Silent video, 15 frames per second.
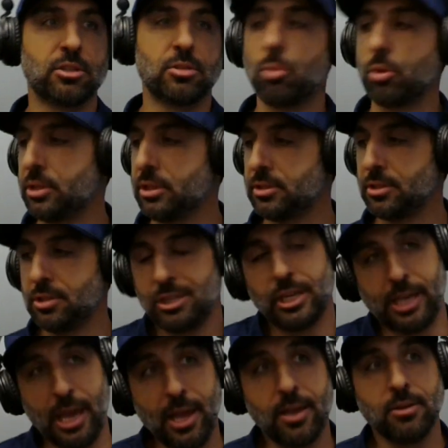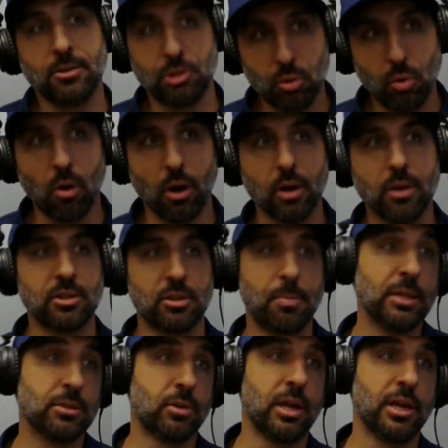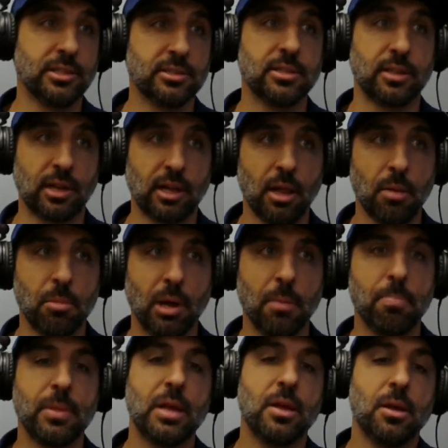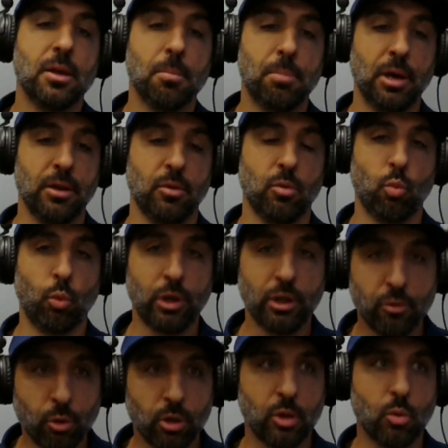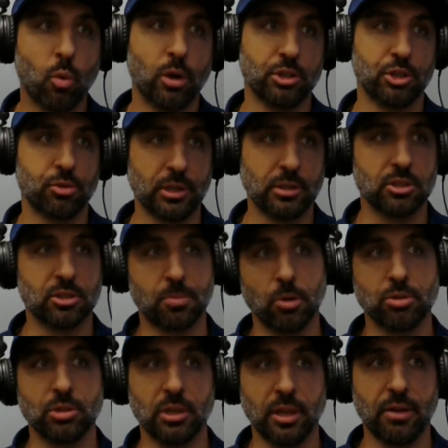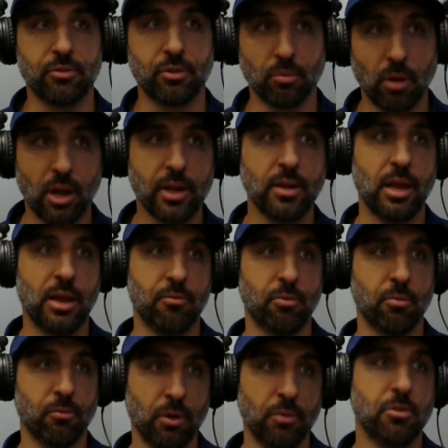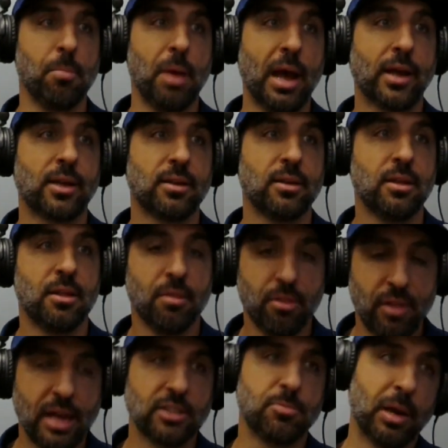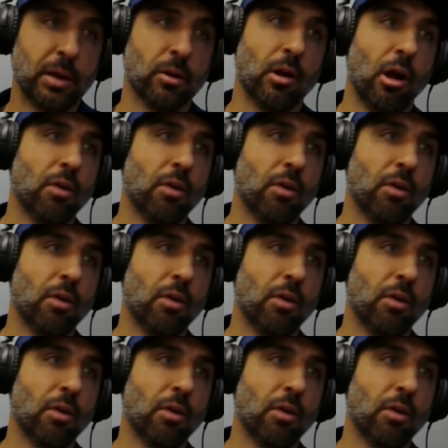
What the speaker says: distance? You can, sure. Depends on how you set the club up. But we really want to shrink dispersion left to right and from front to back. And that's better golf.